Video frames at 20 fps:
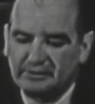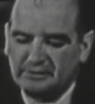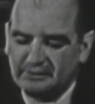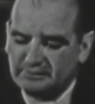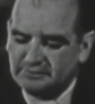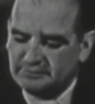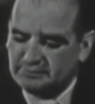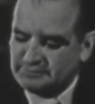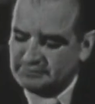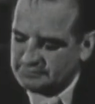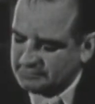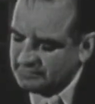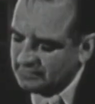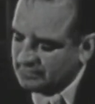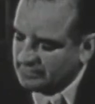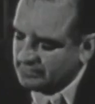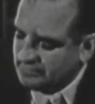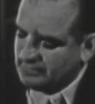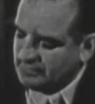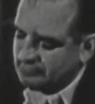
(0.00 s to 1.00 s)
these
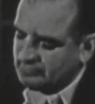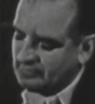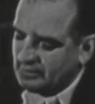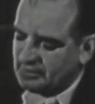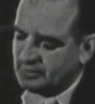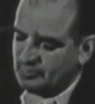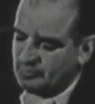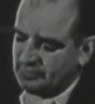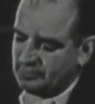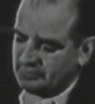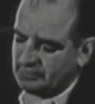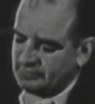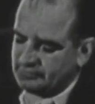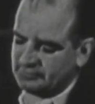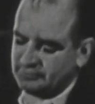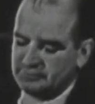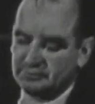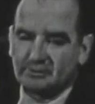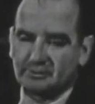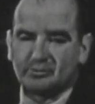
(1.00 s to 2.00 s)
silly
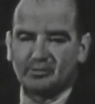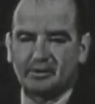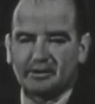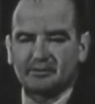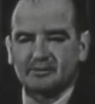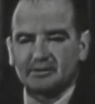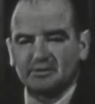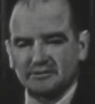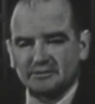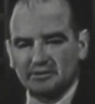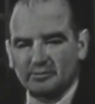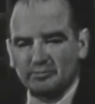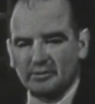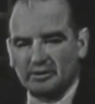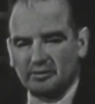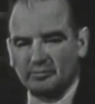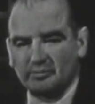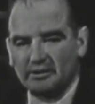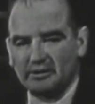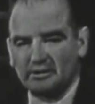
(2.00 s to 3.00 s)
recommendations the Watkins
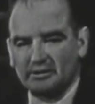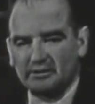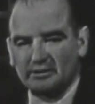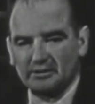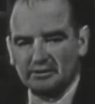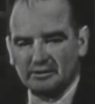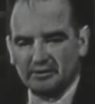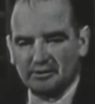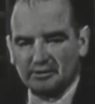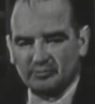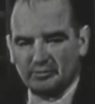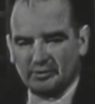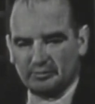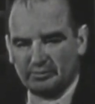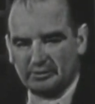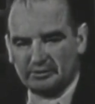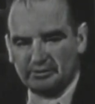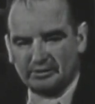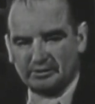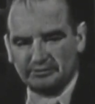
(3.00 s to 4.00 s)
Committee made, but
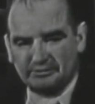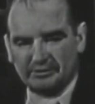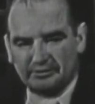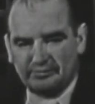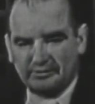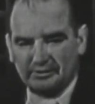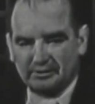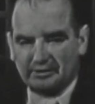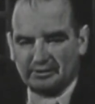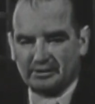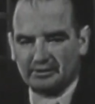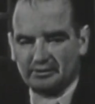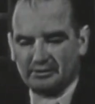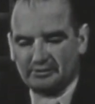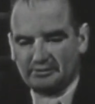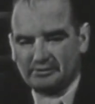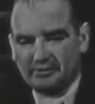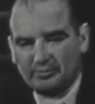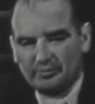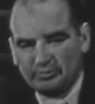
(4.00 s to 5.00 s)
because they feel that I
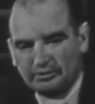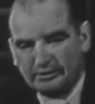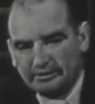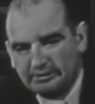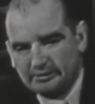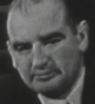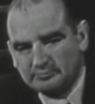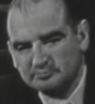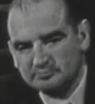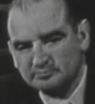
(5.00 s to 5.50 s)
hurt their party.